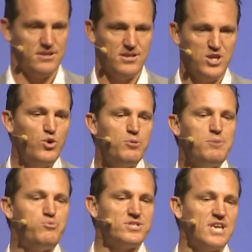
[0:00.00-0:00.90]
You would have been
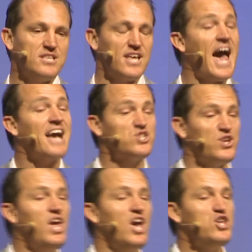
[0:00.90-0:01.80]
protected. Actually,
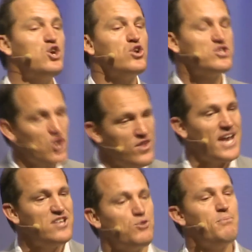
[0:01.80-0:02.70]
you could have turned that
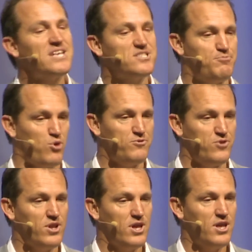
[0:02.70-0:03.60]
into a massive
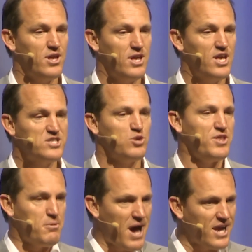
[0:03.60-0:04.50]
profit. So when
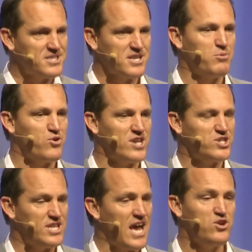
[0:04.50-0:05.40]
the markets come
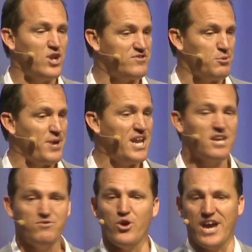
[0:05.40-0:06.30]
crashing down, you don't have to panic.
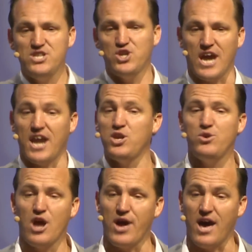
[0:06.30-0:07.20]
If you're educated, you'd
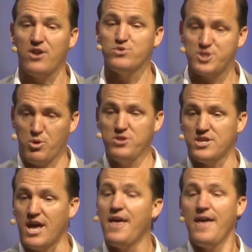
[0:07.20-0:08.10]
know how to respond to
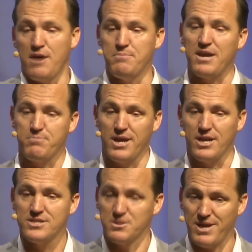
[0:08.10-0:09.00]
that and make money.
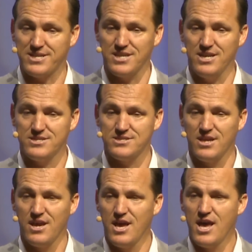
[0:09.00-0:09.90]
Does it make sense?
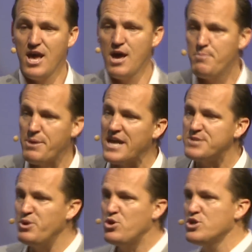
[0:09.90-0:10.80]
But that's
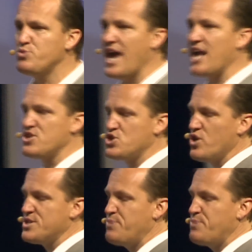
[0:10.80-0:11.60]
because we had a choice.